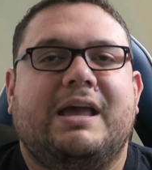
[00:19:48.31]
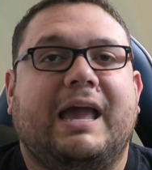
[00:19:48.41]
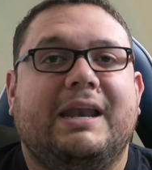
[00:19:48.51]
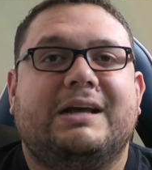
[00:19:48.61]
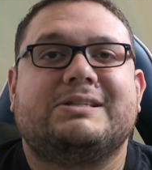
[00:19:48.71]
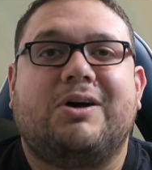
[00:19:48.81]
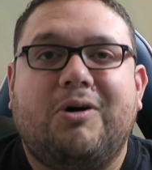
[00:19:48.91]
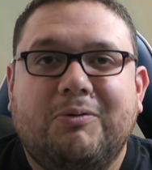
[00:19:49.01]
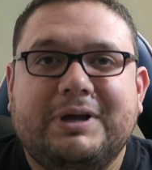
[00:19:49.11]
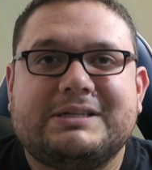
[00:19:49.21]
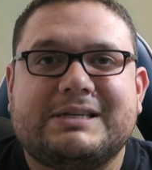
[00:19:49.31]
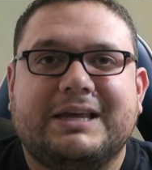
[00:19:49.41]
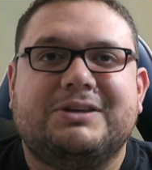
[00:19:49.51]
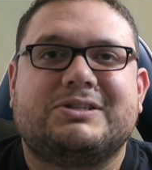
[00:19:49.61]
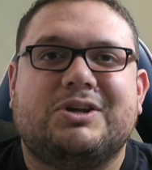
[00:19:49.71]
And as always,
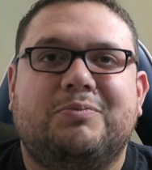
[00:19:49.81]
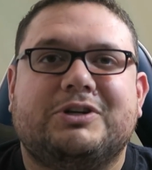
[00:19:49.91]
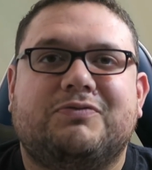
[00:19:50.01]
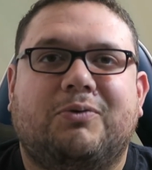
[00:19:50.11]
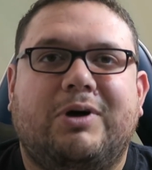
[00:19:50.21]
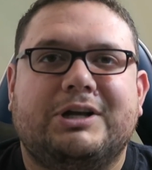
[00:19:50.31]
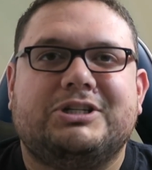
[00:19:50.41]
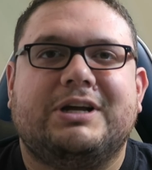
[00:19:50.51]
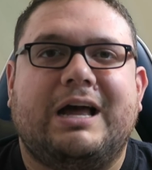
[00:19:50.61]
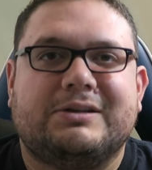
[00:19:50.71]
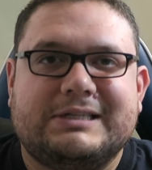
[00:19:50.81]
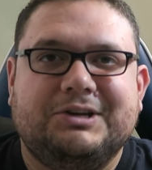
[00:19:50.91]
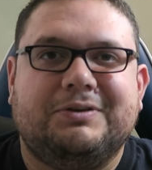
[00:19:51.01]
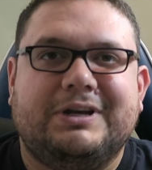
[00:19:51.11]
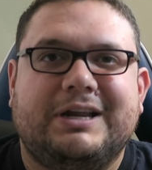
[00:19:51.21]
thank you so much for watching. I'll see
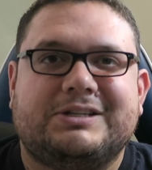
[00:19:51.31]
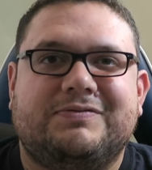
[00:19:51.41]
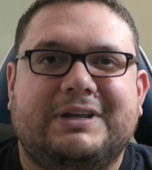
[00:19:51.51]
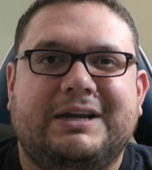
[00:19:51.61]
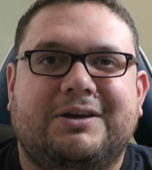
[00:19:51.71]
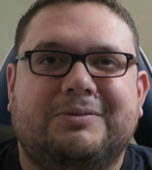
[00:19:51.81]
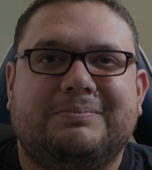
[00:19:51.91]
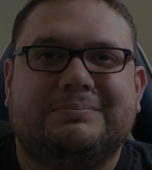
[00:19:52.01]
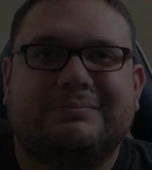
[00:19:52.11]
you in the next video.